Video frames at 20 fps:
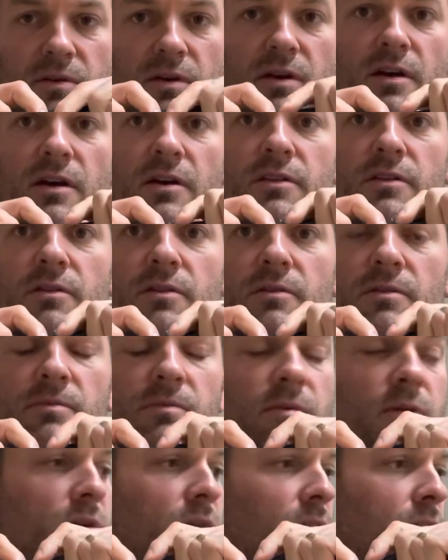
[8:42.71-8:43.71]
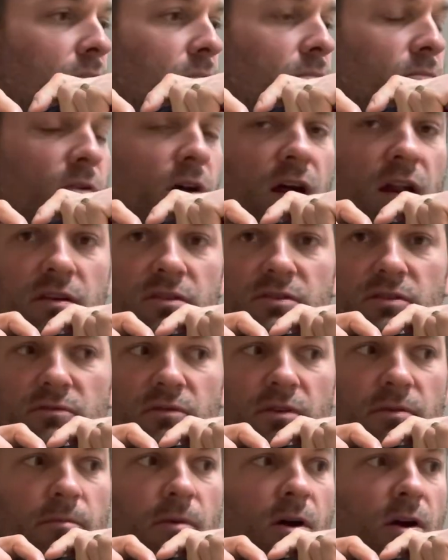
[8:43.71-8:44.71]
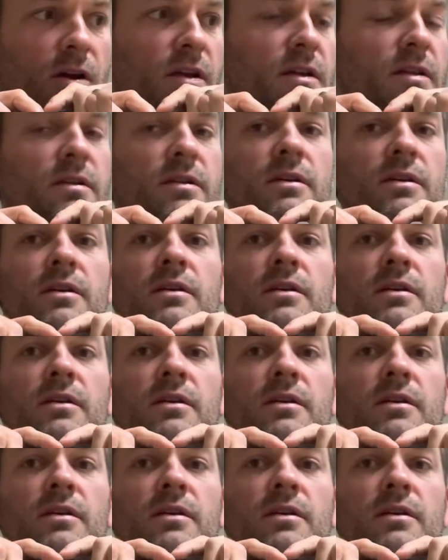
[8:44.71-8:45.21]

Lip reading: other products on the market.